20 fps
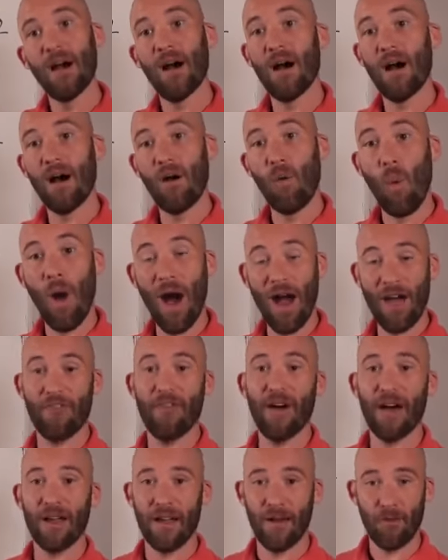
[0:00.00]

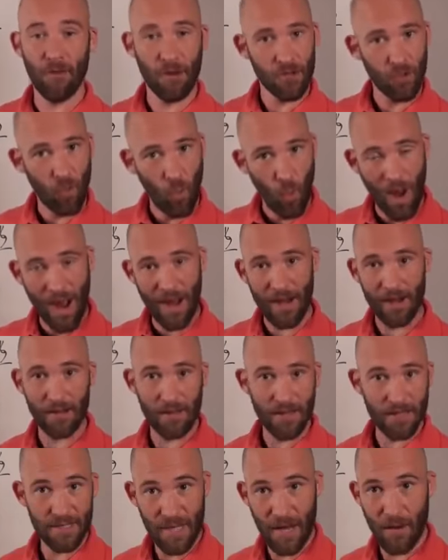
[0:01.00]
Wi-Fi networks,
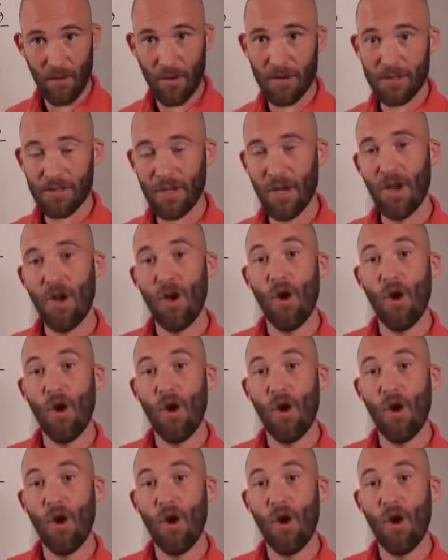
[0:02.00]
wireless networks.